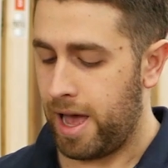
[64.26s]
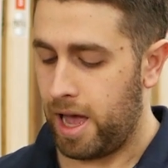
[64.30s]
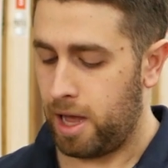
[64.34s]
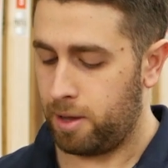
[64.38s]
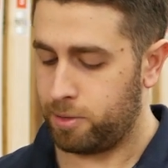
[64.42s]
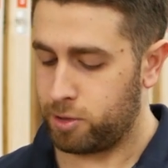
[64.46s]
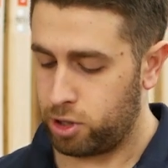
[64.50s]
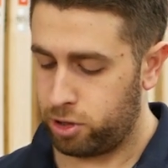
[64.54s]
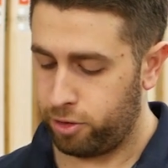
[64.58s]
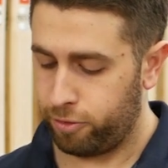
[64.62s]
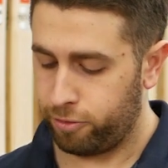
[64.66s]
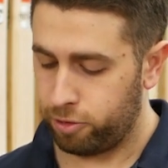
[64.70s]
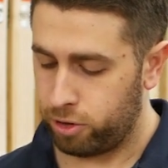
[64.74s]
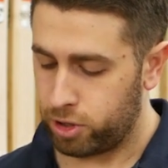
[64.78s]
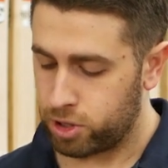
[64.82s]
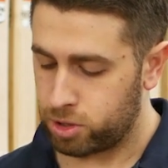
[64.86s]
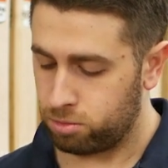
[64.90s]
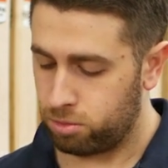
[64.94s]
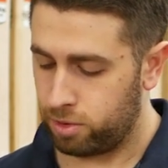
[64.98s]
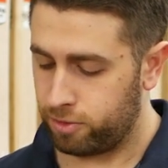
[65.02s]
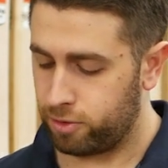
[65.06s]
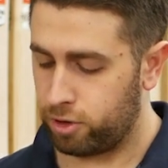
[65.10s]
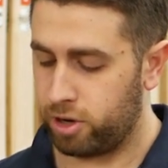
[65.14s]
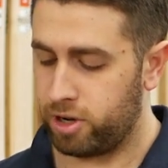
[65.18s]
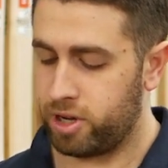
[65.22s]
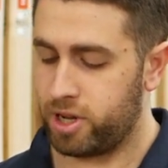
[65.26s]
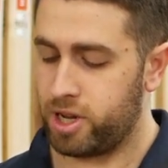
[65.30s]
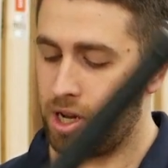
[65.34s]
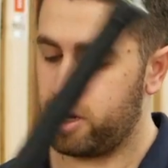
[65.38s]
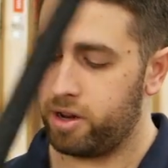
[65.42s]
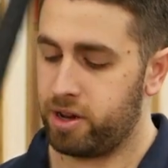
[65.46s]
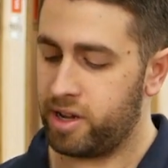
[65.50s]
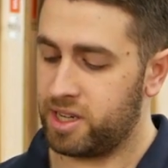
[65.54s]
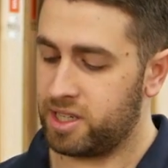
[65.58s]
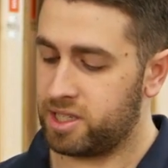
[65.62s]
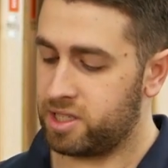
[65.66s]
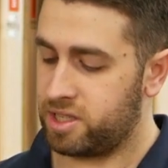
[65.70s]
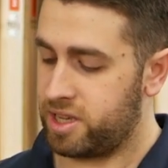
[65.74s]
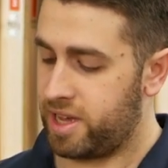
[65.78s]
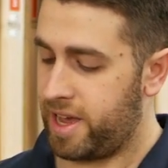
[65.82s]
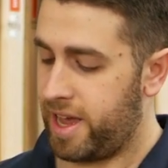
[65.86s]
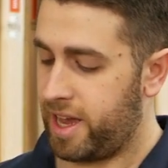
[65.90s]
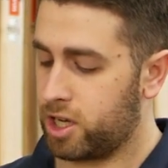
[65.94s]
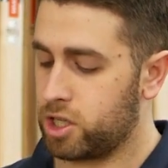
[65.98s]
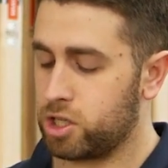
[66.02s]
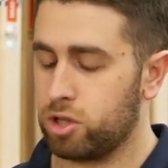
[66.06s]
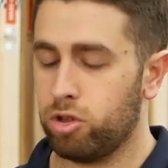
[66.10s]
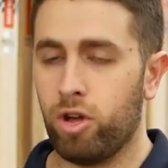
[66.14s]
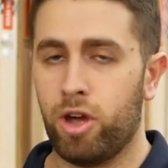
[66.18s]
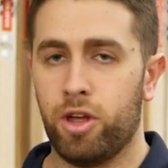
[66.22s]
So the first one we've got here is the
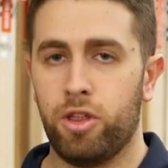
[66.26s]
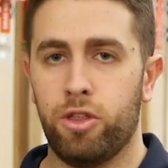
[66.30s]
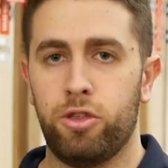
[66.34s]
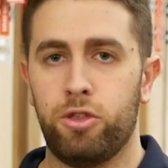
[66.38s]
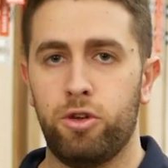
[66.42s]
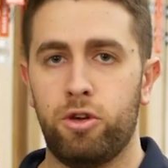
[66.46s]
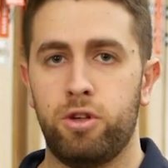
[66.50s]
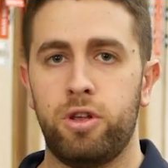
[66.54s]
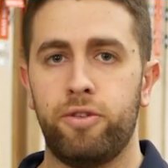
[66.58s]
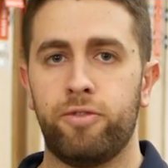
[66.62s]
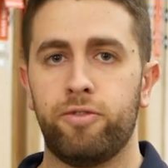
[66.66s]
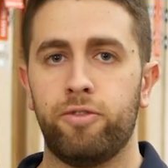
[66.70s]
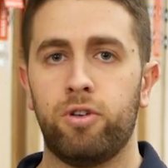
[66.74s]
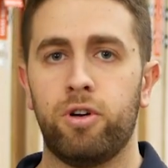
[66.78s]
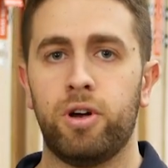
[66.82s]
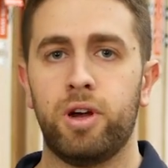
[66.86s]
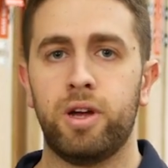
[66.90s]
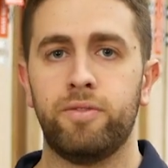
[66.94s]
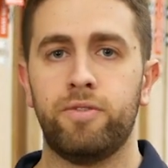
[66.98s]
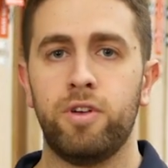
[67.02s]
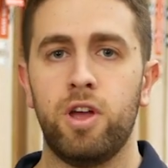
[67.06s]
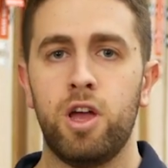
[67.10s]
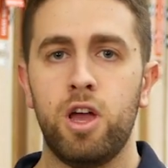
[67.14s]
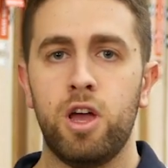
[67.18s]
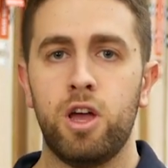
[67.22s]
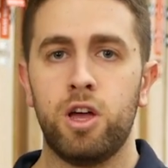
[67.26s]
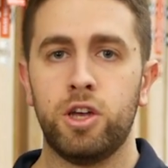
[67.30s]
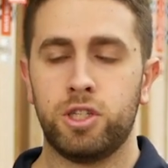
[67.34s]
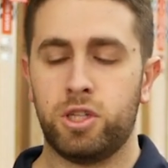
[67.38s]
XLite 35.